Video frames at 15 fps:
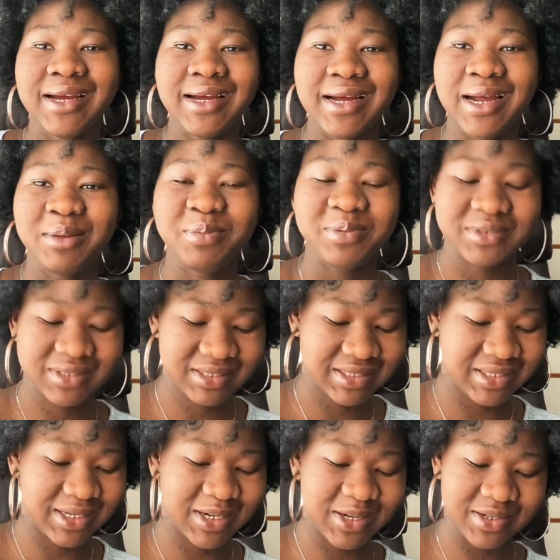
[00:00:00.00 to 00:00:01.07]
I post a
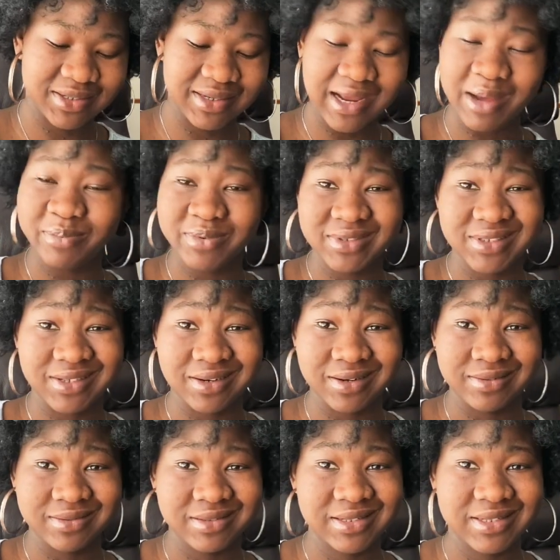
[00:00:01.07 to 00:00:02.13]
lot
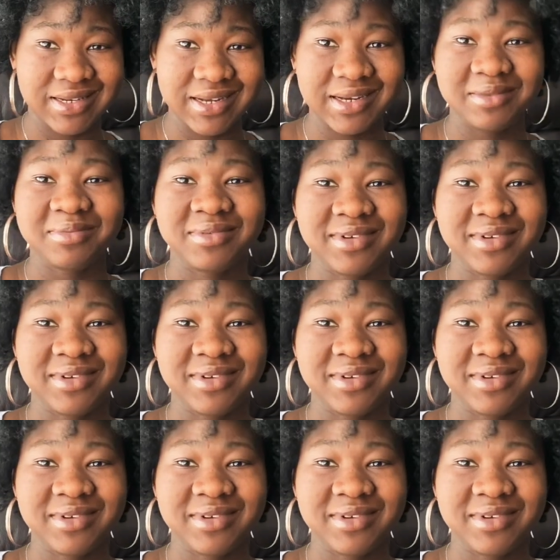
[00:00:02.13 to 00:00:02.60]
with snap.